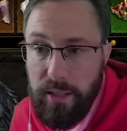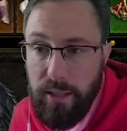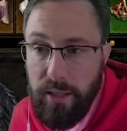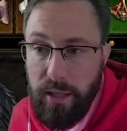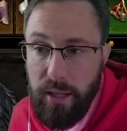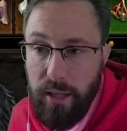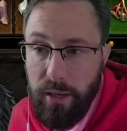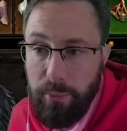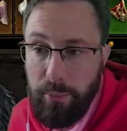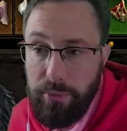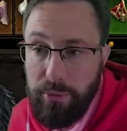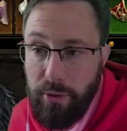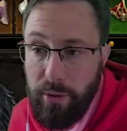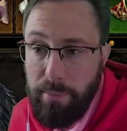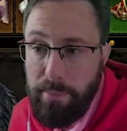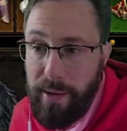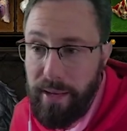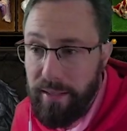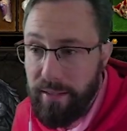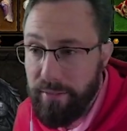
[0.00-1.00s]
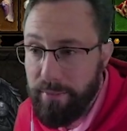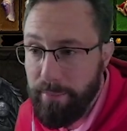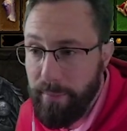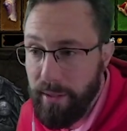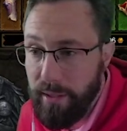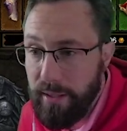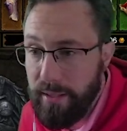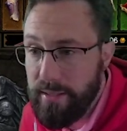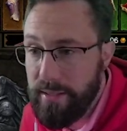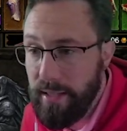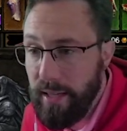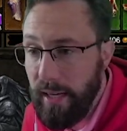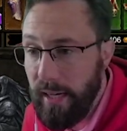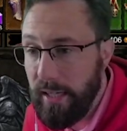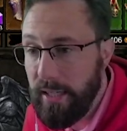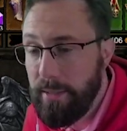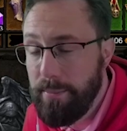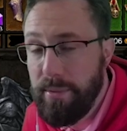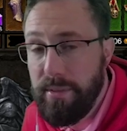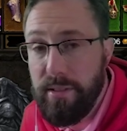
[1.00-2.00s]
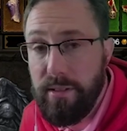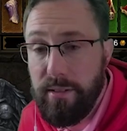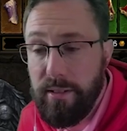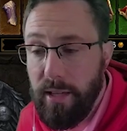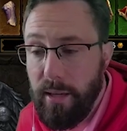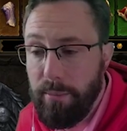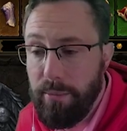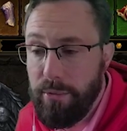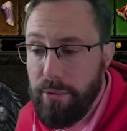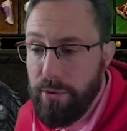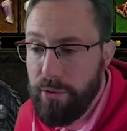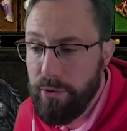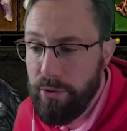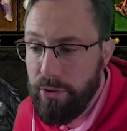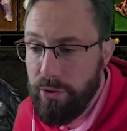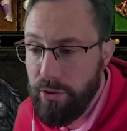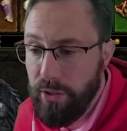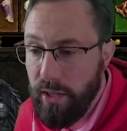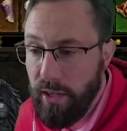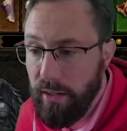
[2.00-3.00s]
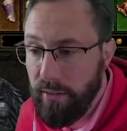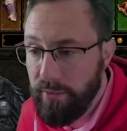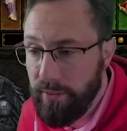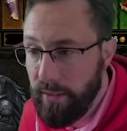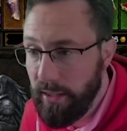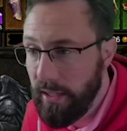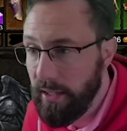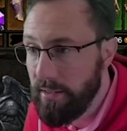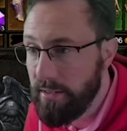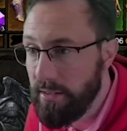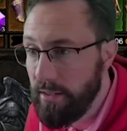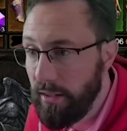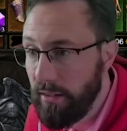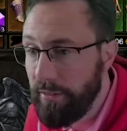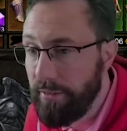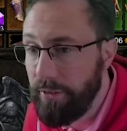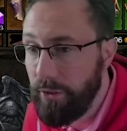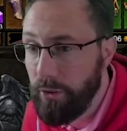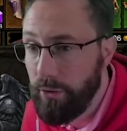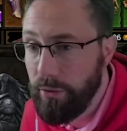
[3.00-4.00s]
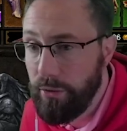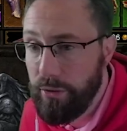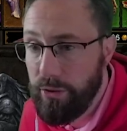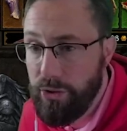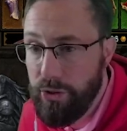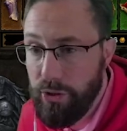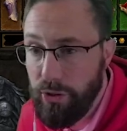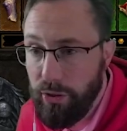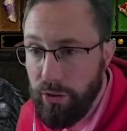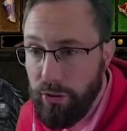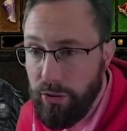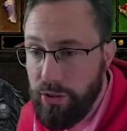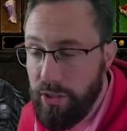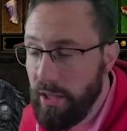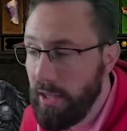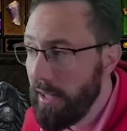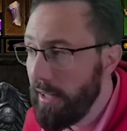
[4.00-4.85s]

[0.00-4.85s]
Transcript: We've got a Band of Might, 80% damage reduction after casting Furious Charge.